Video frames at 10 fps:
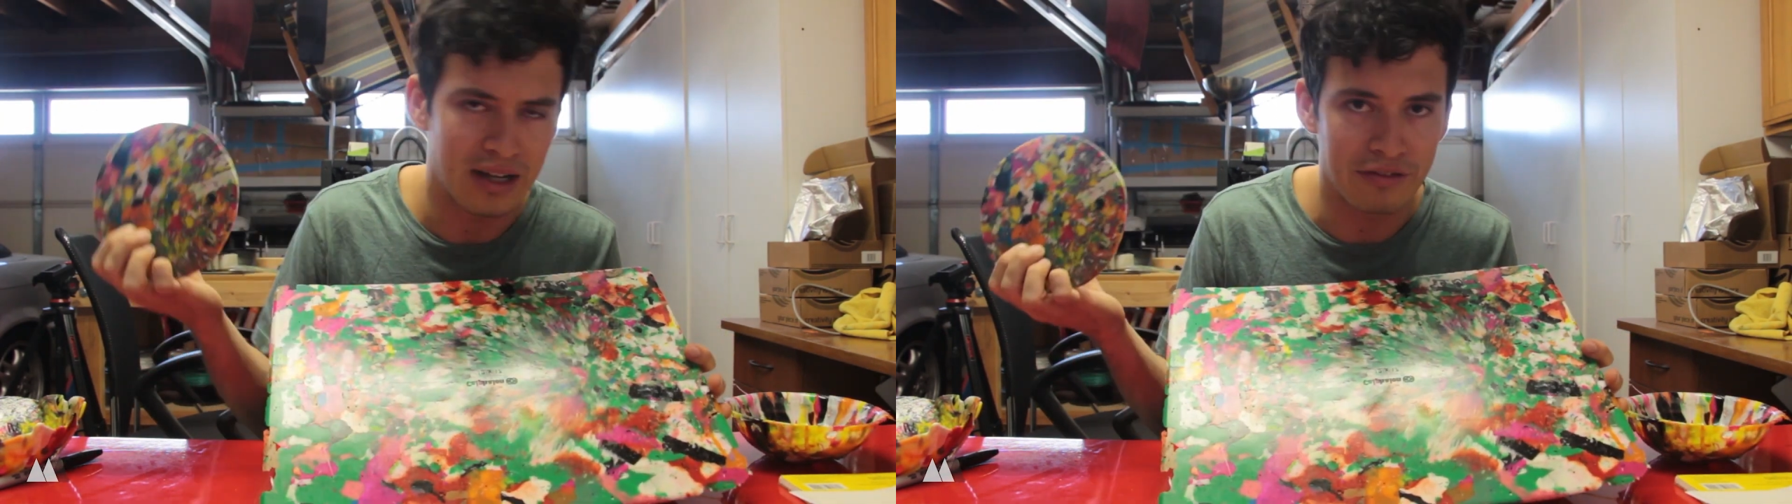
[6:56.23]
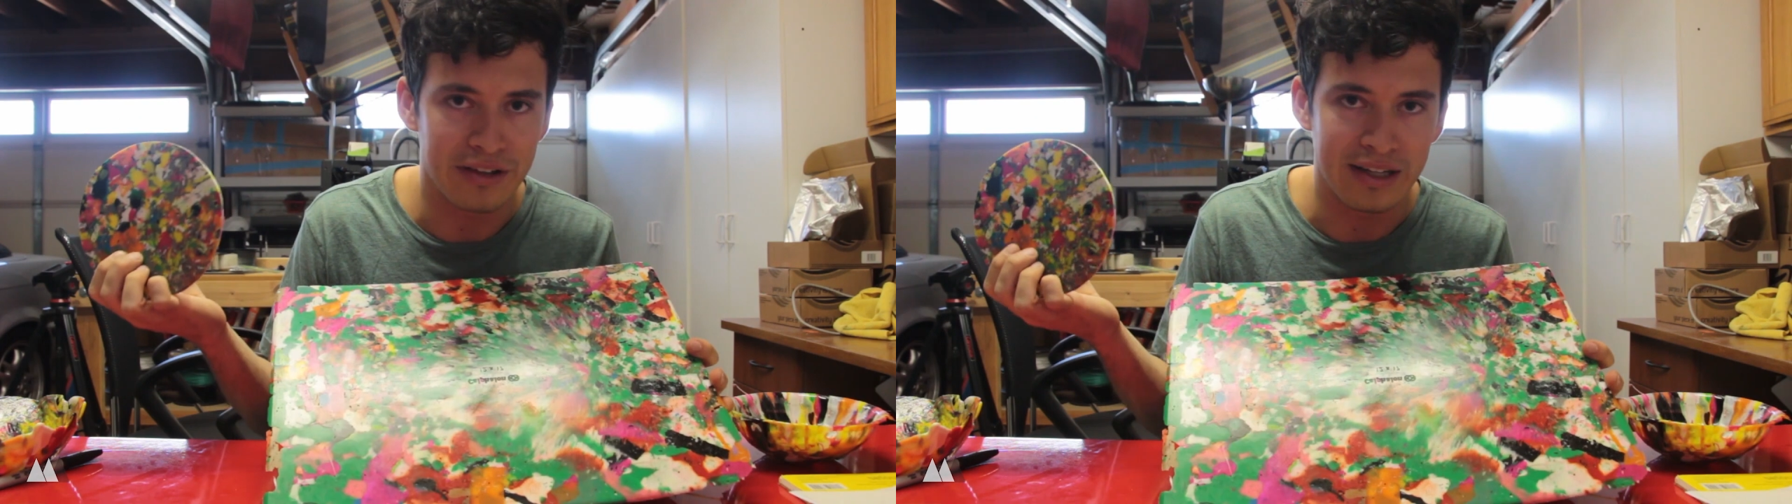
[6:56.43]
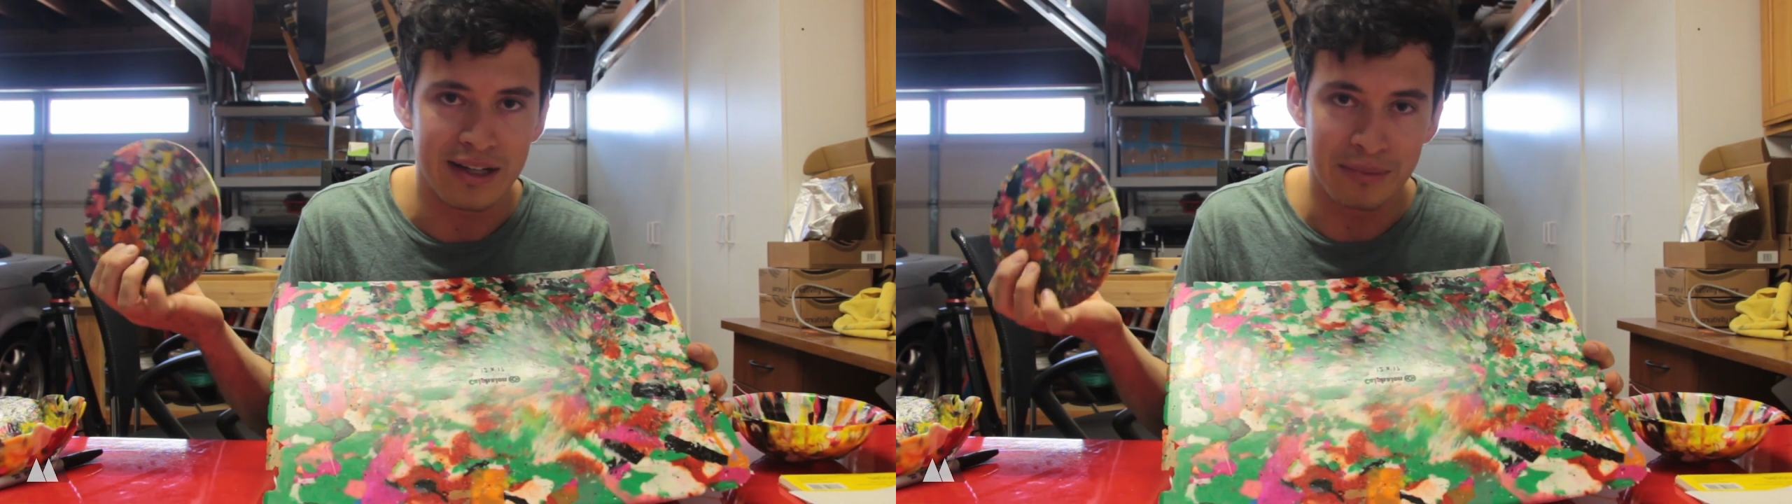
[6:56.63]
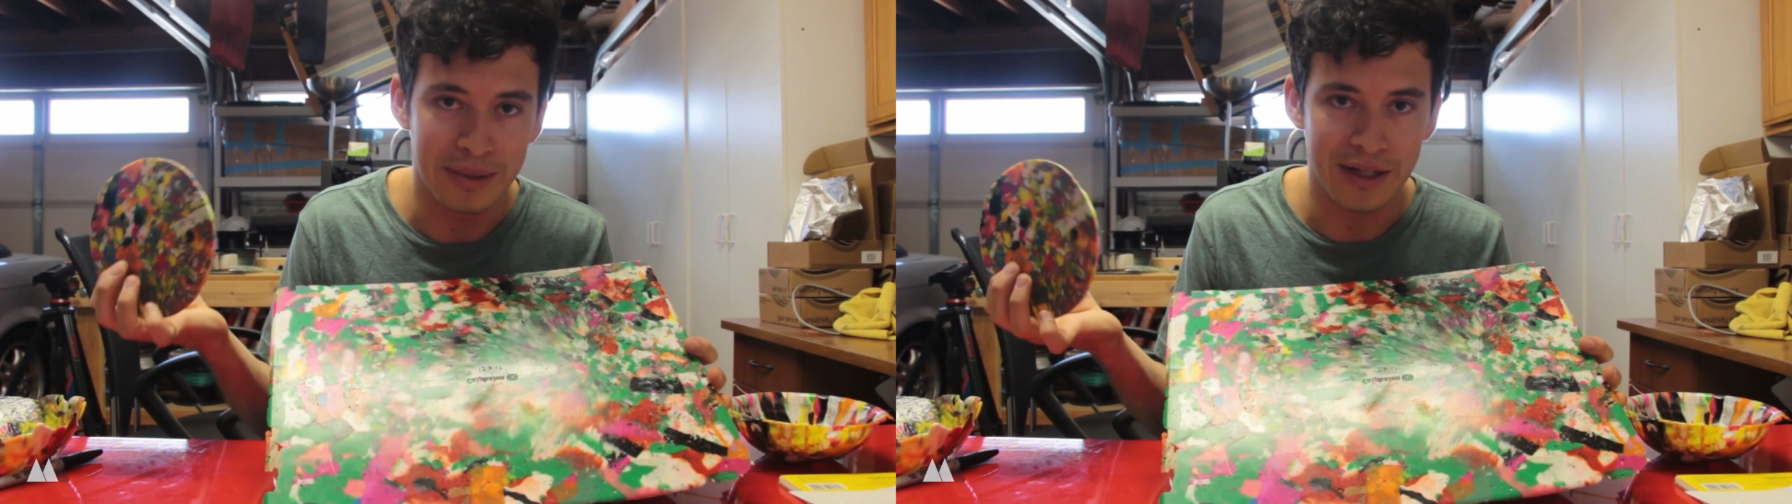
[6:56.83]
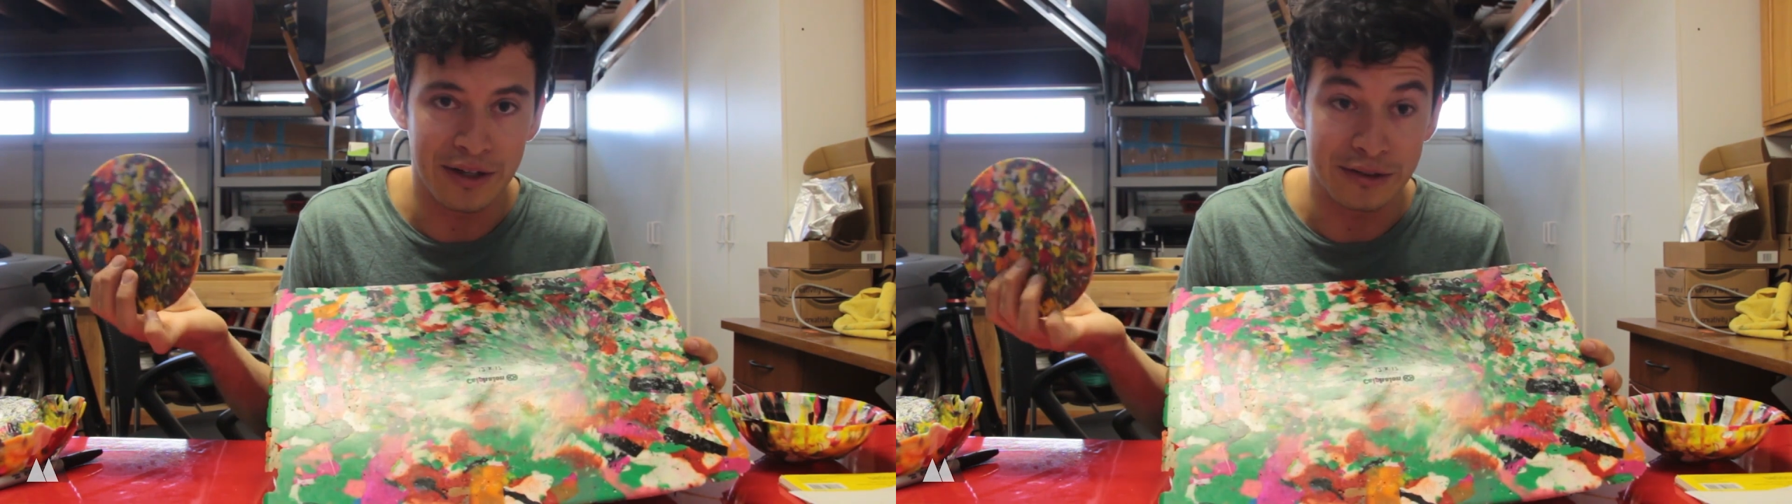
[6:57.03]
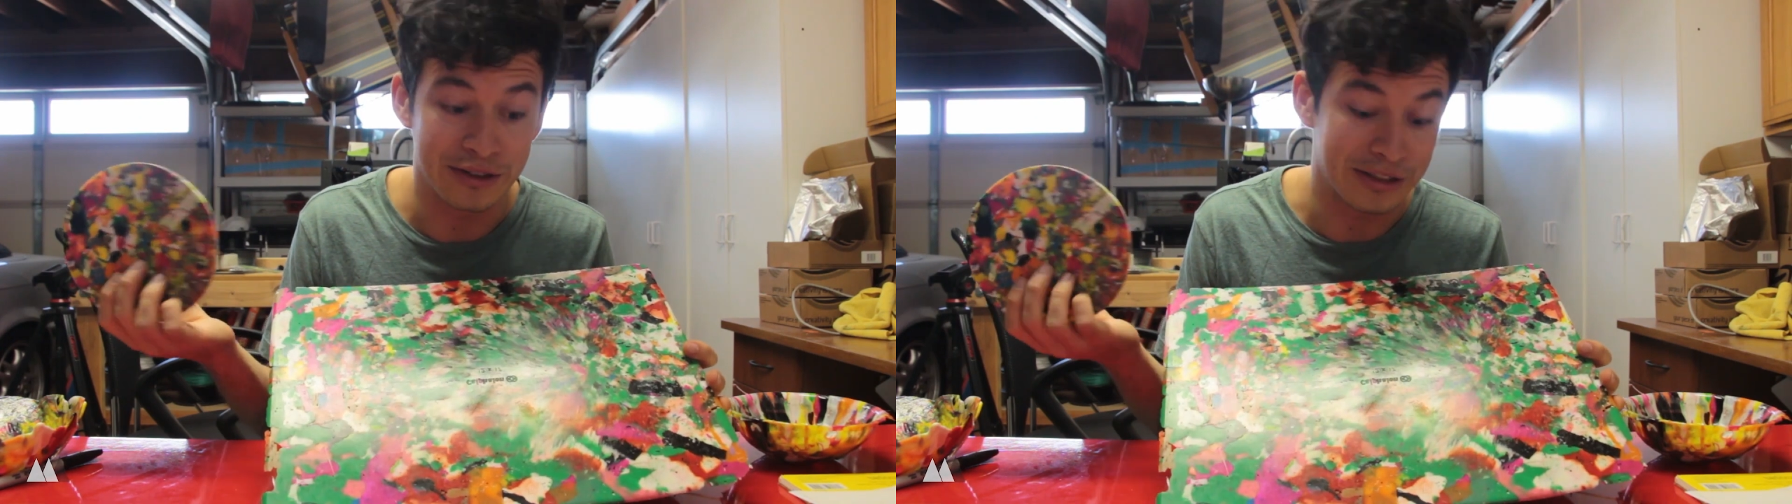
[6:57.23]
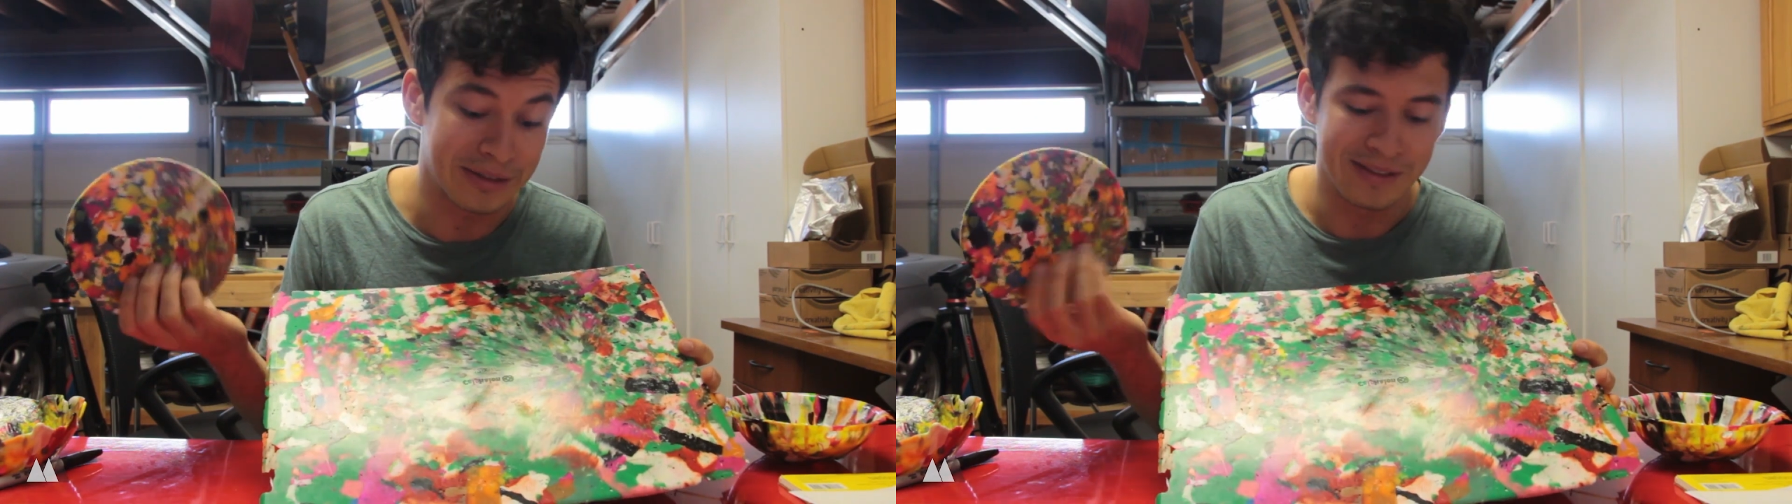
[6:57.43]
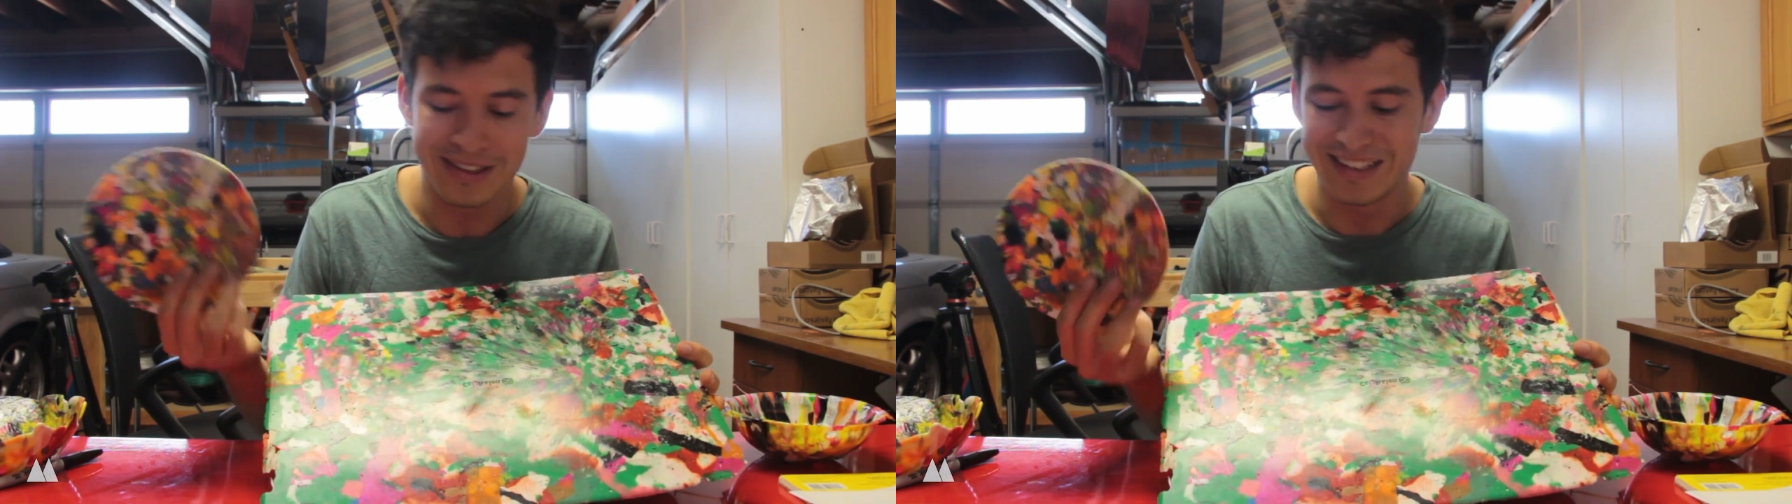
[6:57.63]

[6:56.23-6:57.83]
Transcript: everything can be a coaster.